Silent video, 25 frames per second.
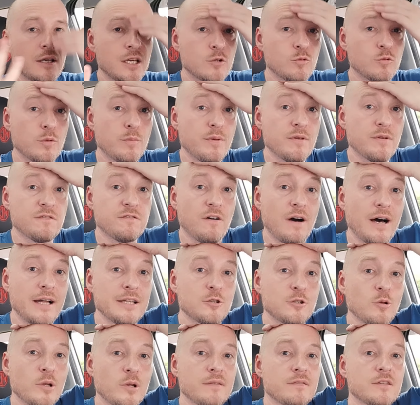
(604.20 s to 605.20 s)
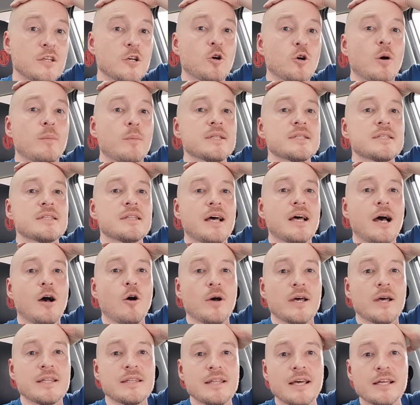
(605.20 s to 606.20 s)
it would be fun to leave the comments now
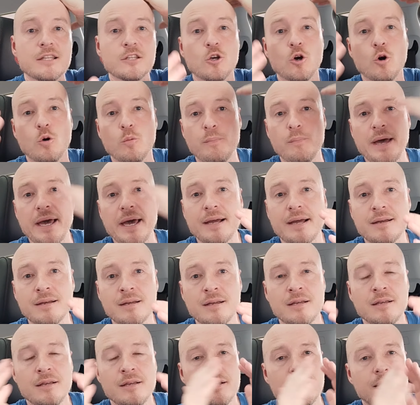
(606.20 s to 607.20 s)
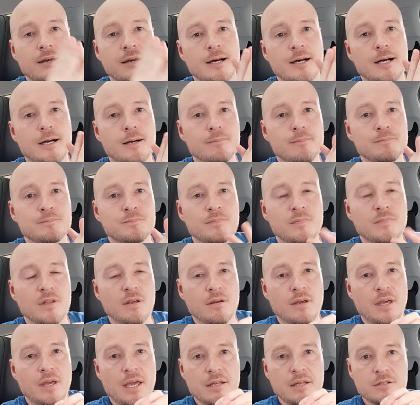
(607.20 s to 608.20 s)
and then go back
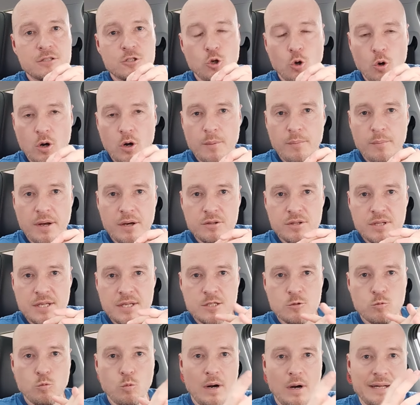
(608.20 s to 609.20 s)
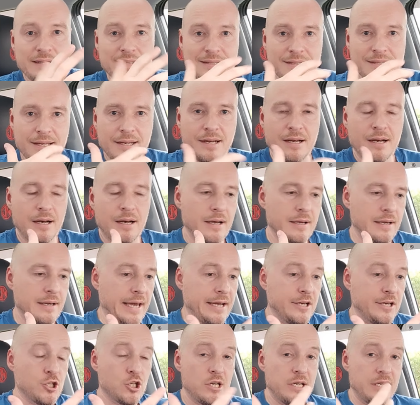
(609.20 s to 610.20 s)
and talk about this once the car
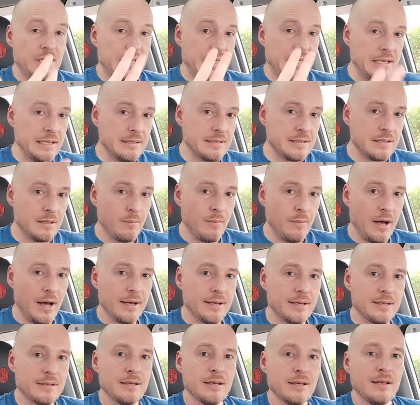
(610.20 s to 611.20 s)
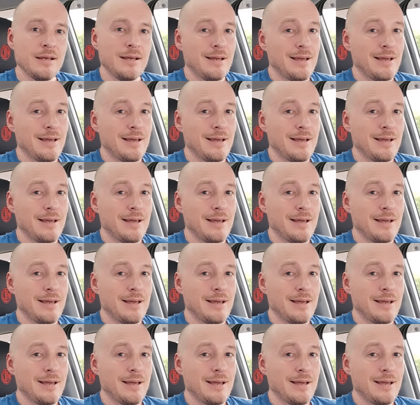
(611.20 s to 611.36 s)
actually hits the market.